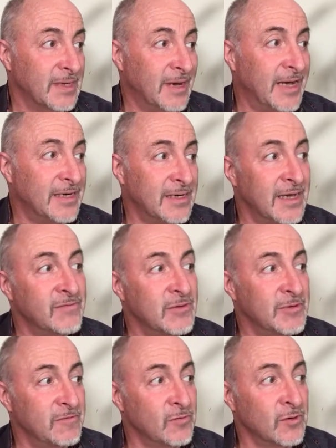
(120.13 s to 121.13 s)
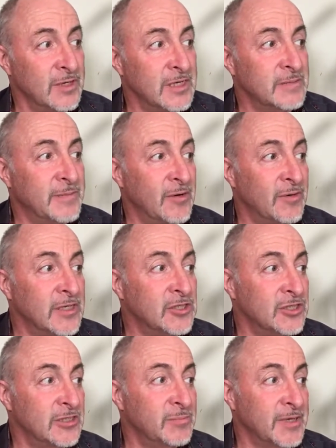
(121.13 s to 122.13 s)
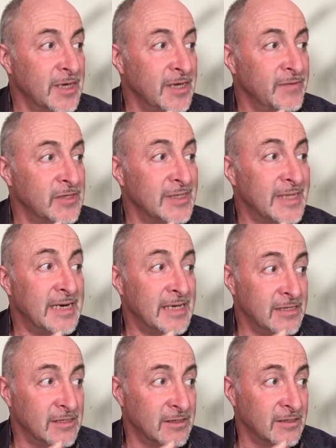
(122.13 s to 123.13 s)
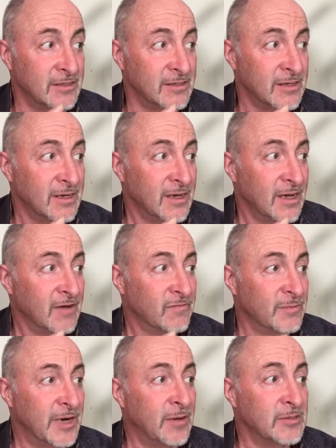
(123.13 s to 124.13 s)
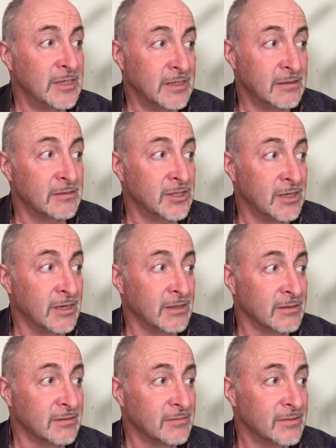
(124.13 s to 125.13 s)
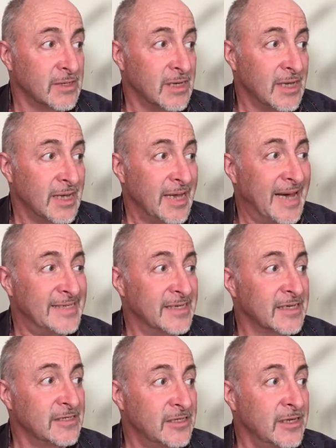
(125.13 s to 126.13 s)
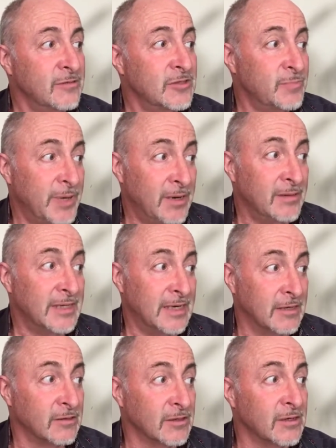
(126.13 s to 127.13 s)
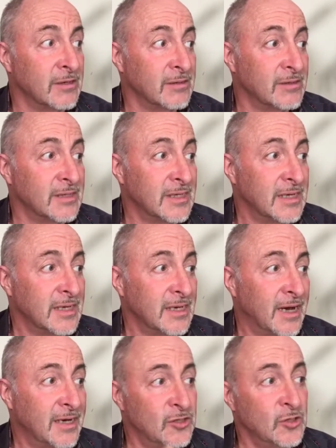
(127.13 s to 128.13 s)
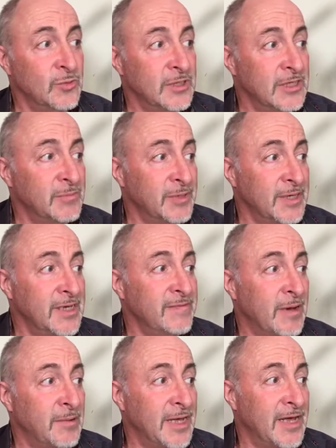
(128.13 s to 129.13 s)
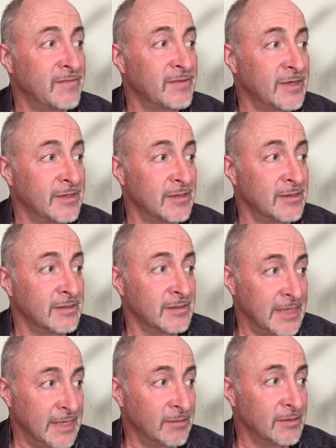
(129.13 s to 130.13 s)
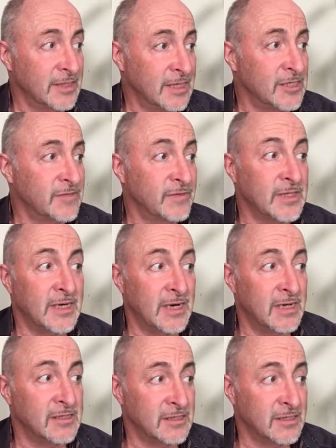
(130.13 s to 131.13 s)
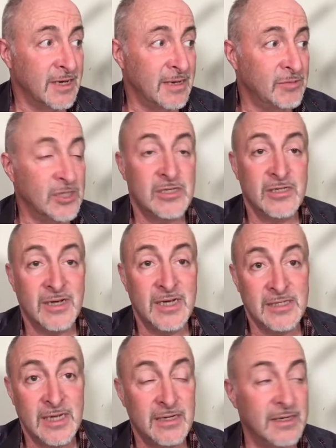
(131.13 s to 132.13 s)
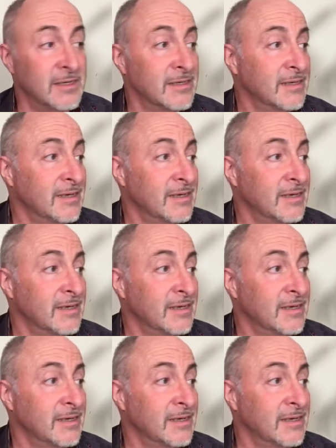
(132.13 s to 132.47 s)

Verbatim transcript: I had never before linked my relationship behavior to incident from when I was a little child. As I continue to parent that little girl, I do indeed believe I will have healed this for the last time, just as I intended.